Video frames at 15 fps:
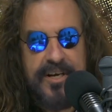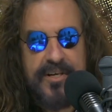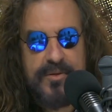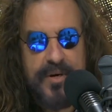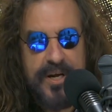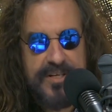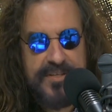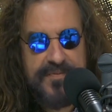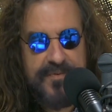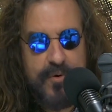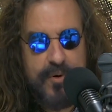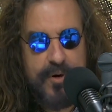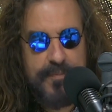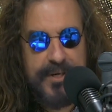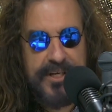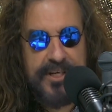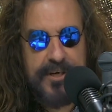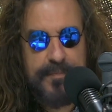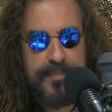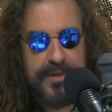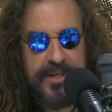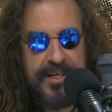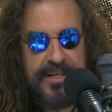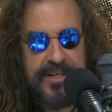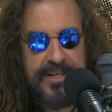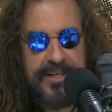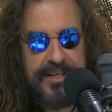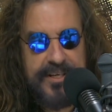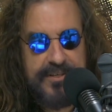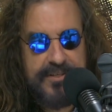transforming
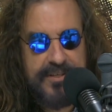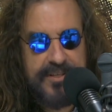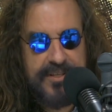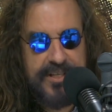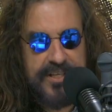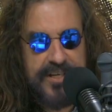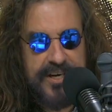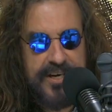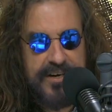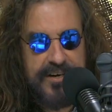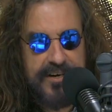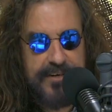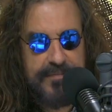completely into thin air.